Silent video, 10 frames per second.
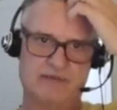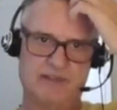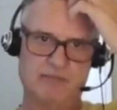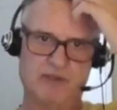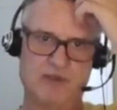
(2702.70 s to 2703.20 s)
He
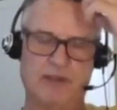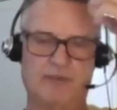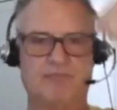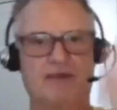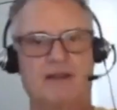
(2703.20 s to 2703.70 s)
blew it.
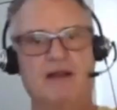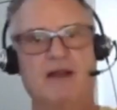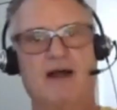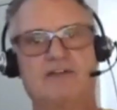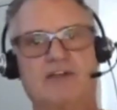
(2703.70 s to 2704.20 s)

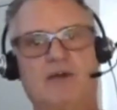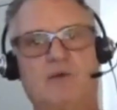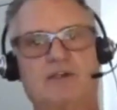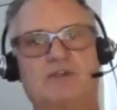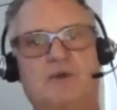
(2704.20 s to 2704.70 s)
I'll tell you one
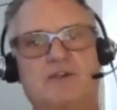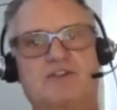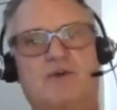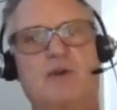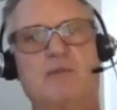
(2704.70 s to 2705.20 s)
short
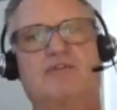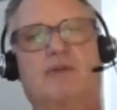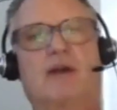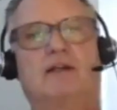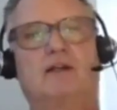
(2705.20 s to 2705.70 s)
story before
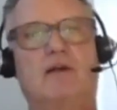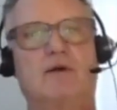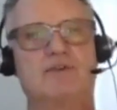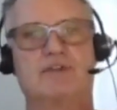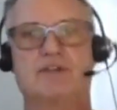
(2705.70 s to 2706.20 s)
I
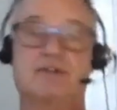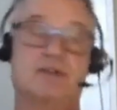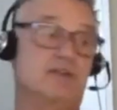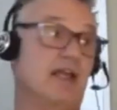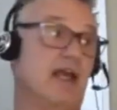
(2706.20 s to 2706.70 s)
close. This,
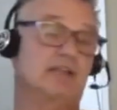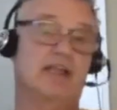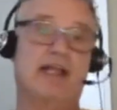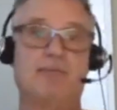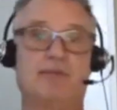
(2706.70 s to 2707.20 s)
this actually
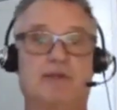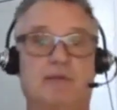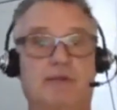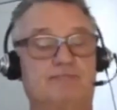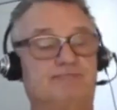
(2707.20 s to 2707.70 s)
happened to me.
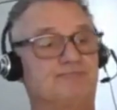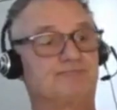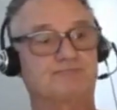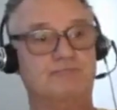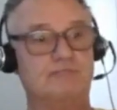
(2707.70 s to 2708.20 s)

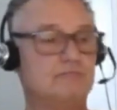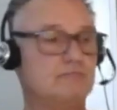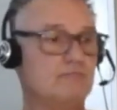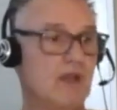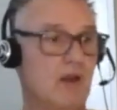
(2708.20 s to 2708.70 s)

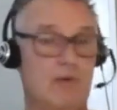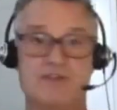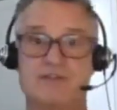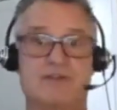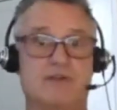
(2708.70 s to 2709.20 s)
I wasn't
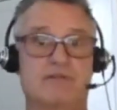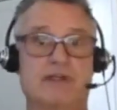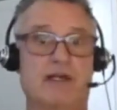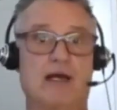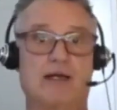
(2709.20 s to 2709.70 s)
serving
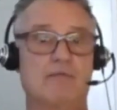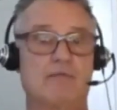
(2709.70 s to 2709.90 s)
God.